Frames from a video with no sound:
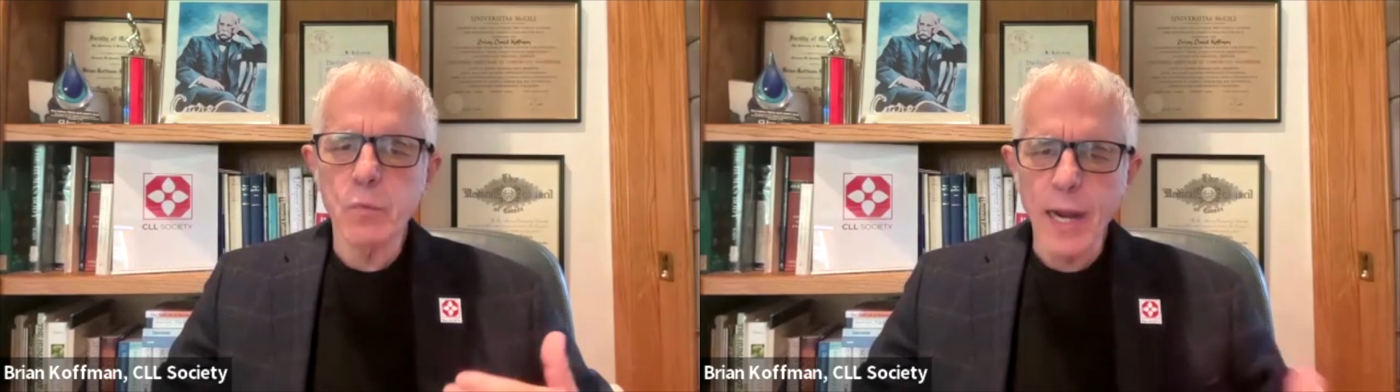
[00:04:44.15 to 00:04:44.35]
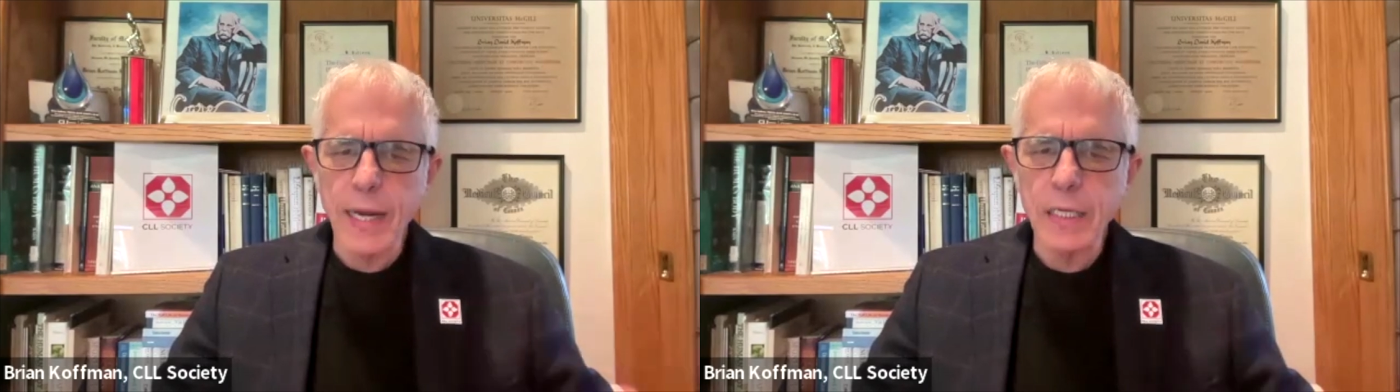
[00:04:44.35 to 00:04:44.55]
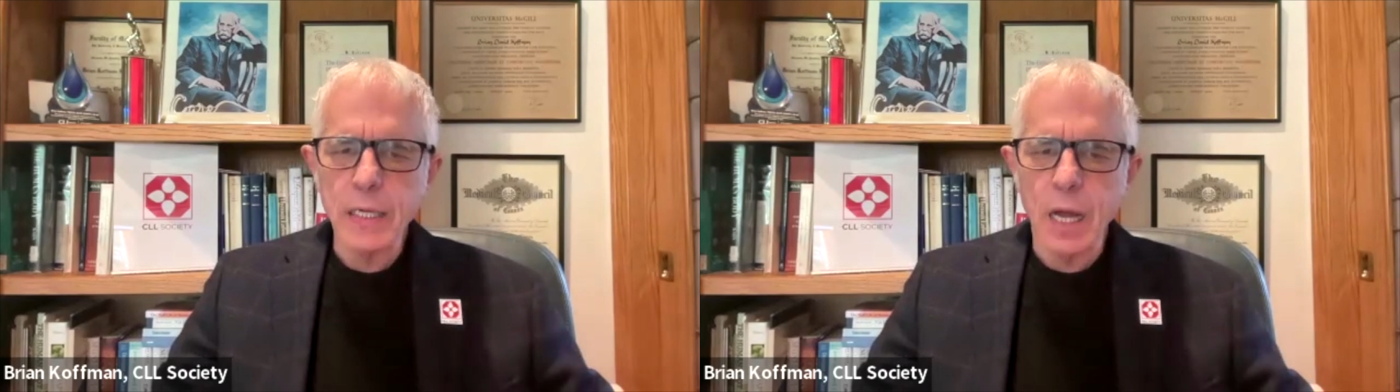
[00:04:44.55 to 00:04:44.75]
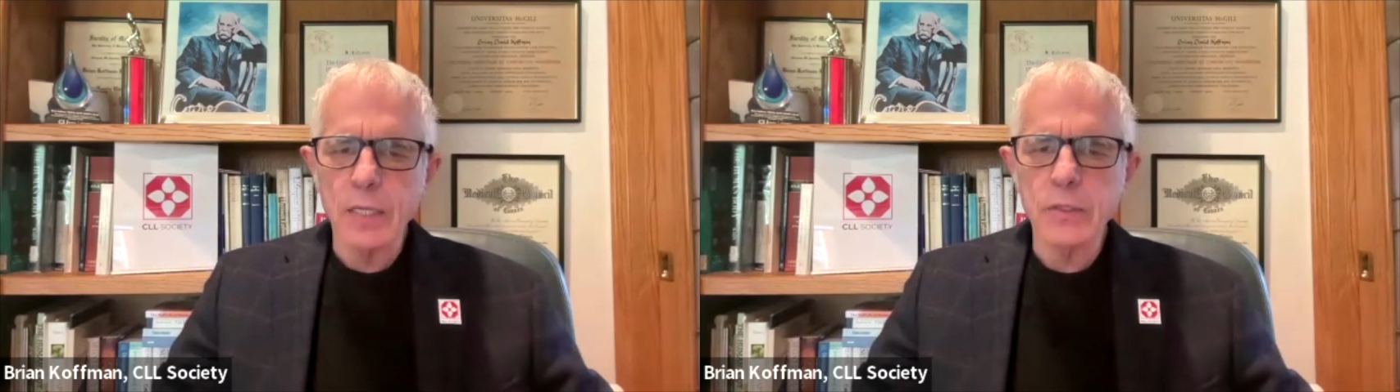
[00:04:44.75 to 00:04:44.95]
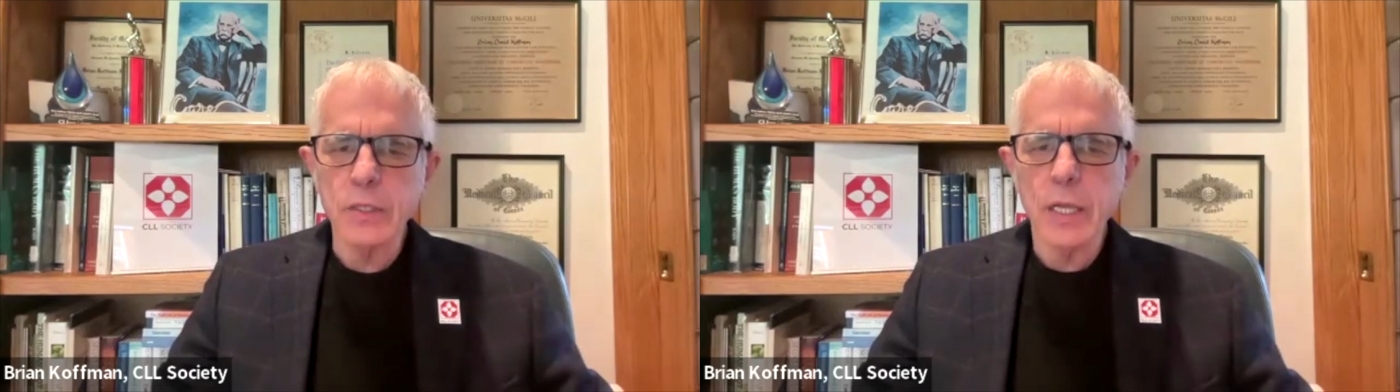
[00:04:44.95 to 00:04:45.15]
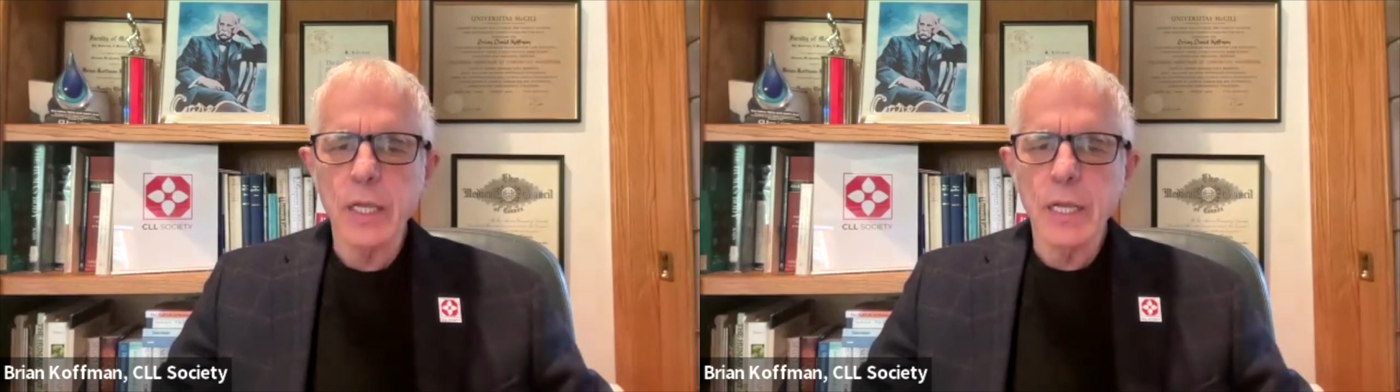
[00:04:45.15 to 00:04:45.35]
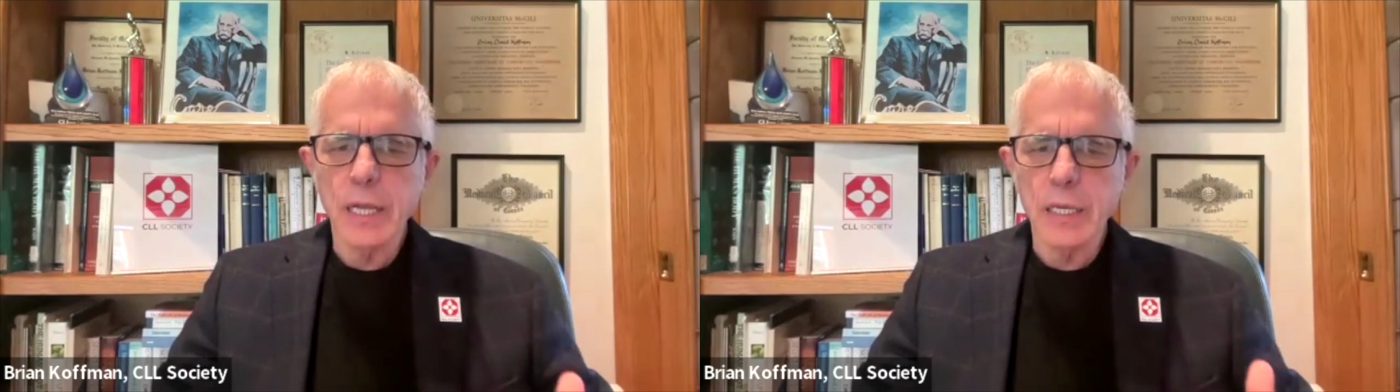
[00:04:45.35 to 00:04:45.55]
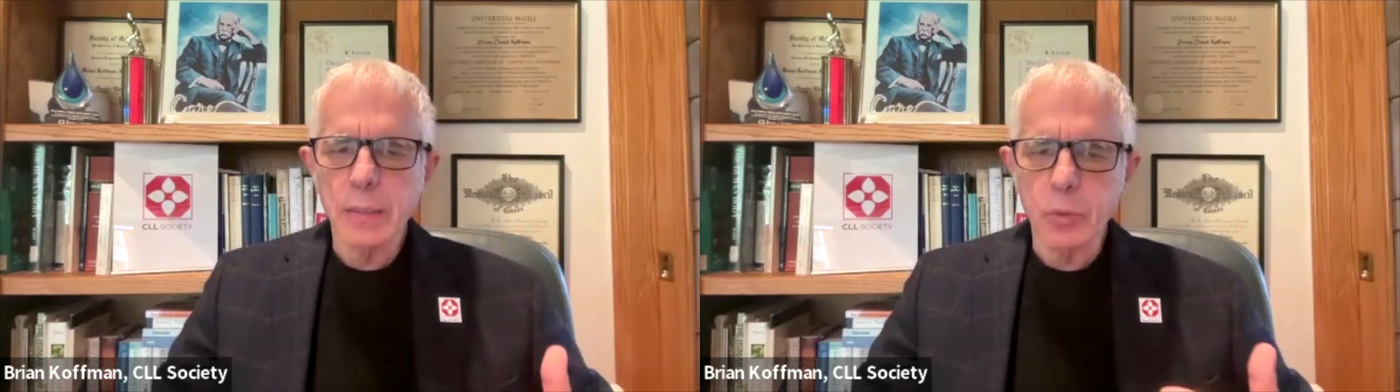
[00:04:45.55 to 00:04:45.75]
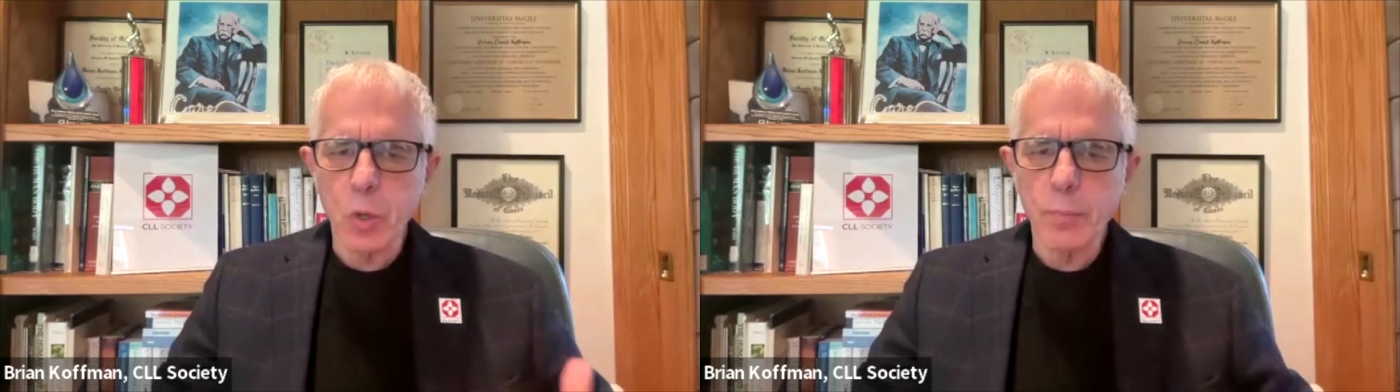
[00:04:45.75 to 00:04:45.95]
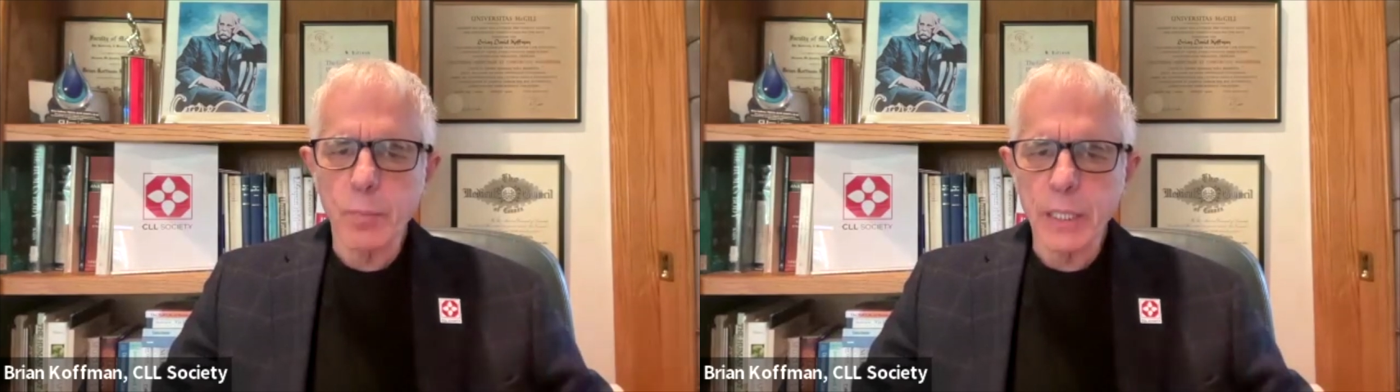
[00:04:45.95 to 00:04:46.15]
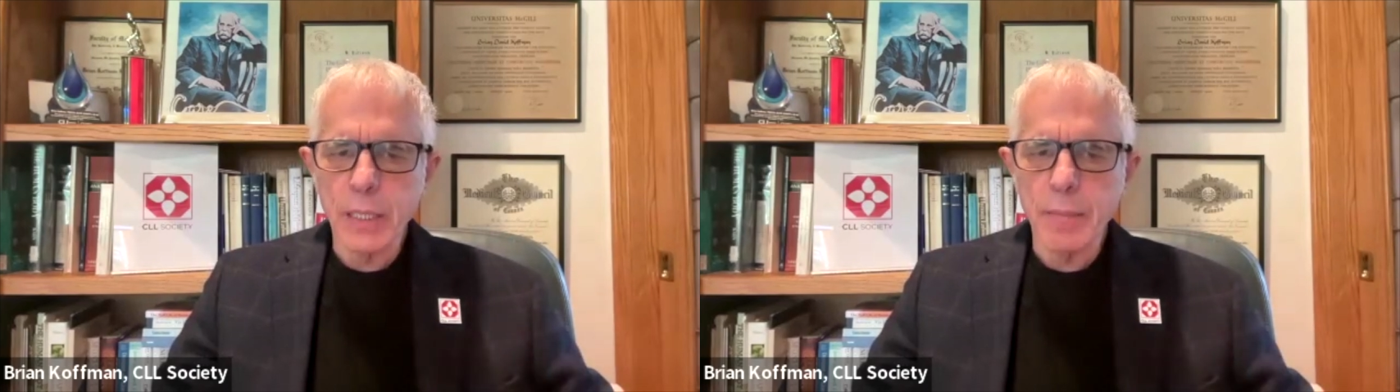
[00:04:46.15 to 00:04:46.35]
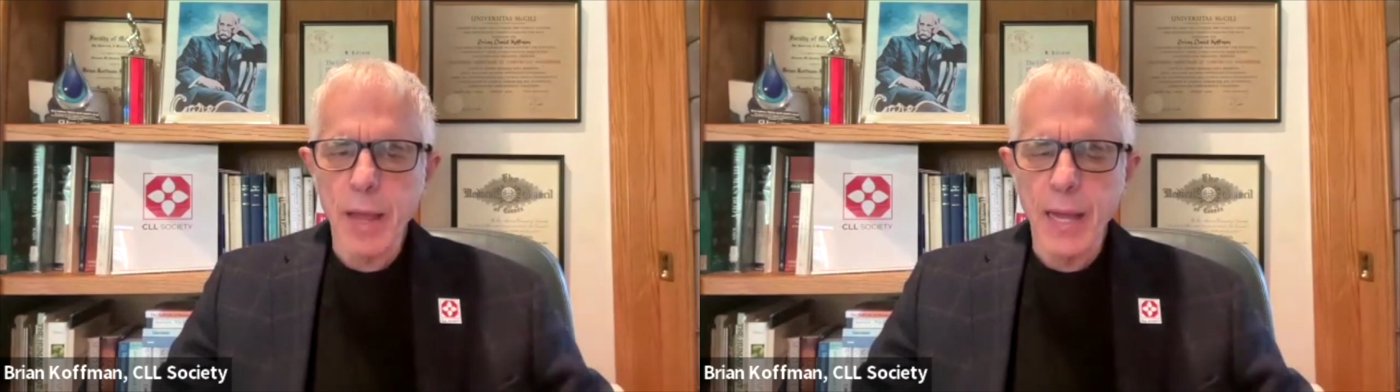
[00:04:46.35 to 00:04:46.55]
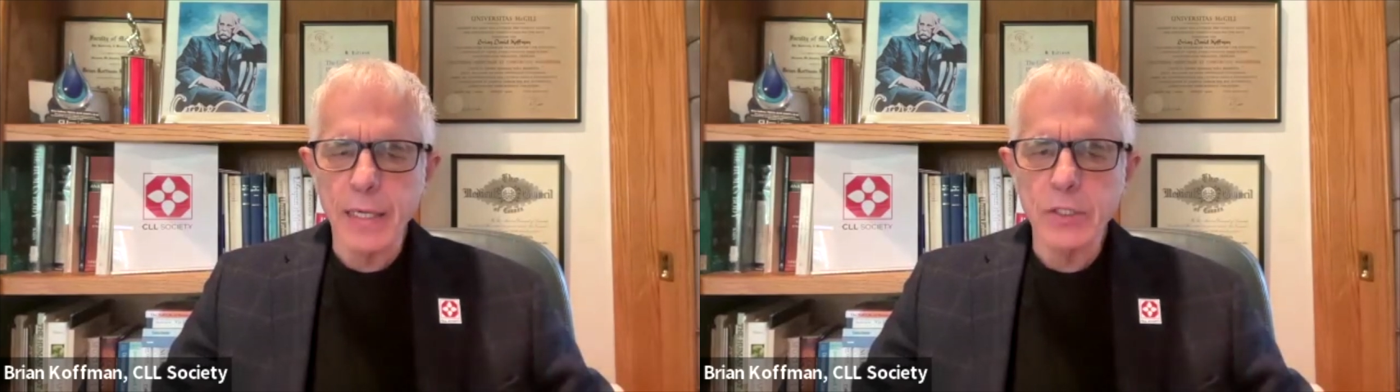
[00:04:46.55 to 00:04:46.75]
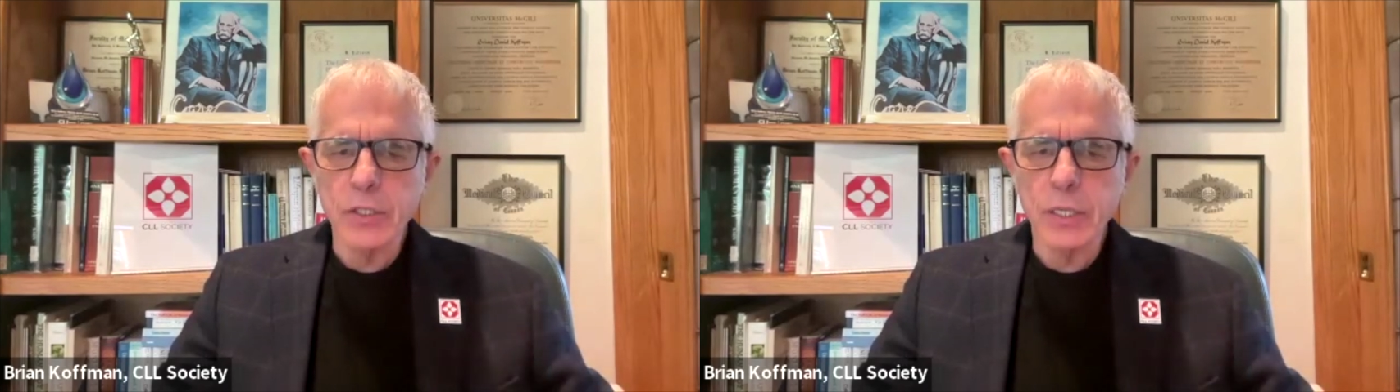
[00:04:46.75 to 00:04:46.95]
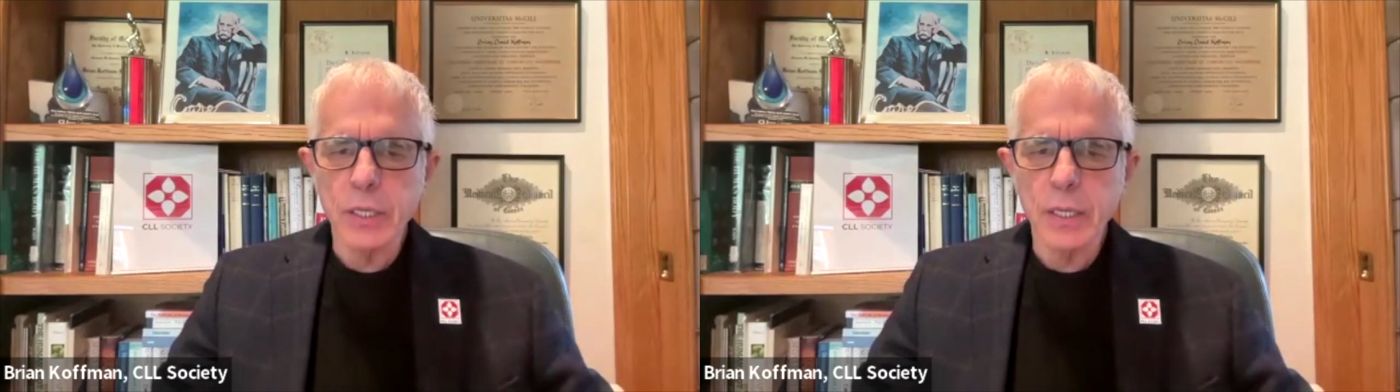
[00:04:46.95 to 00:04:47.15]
recognized and appropriately managed.